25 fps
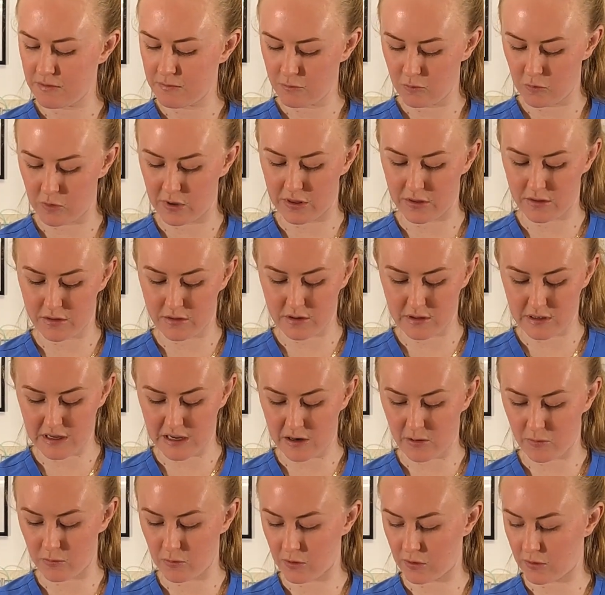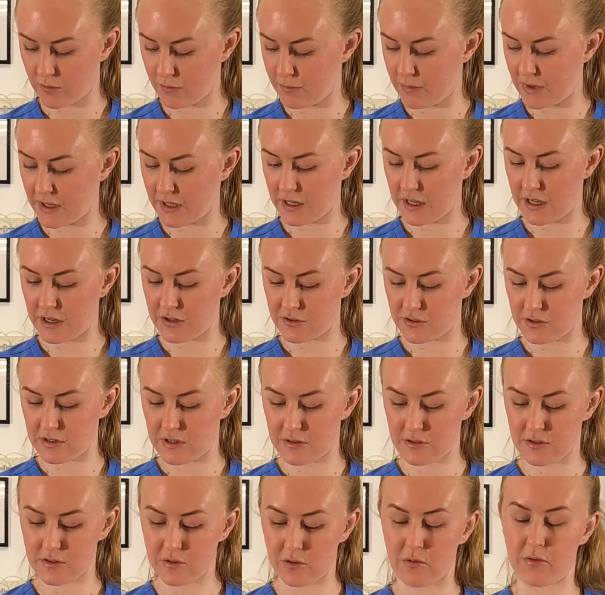with our medication
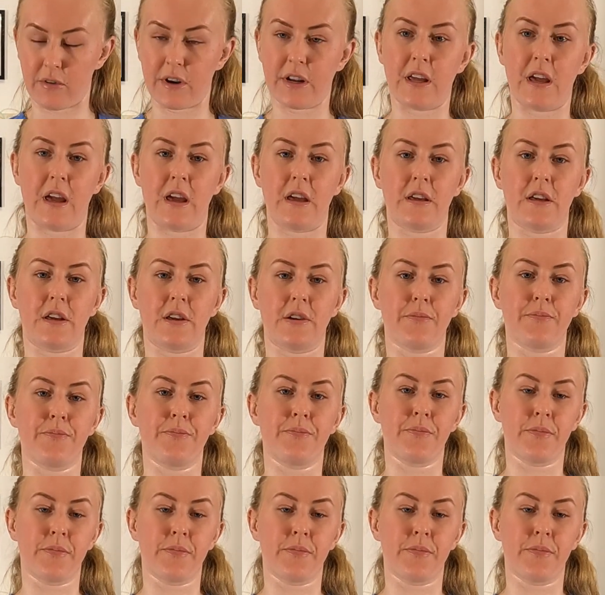that's already hanging.